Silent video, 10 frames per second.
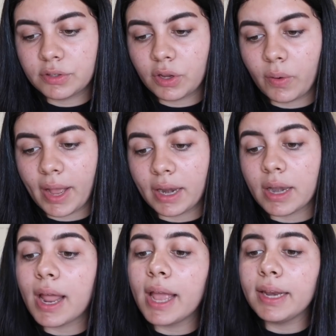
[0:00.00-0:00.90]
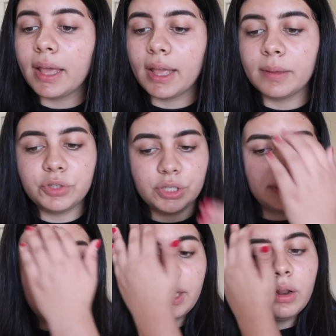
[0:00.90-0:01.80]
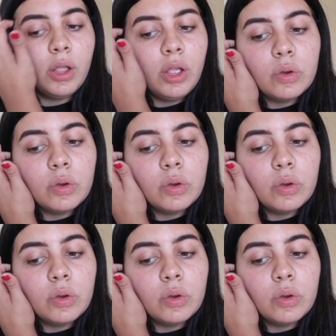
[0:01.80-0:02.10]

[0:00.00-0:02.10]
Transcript: So at 9 a.m. she said,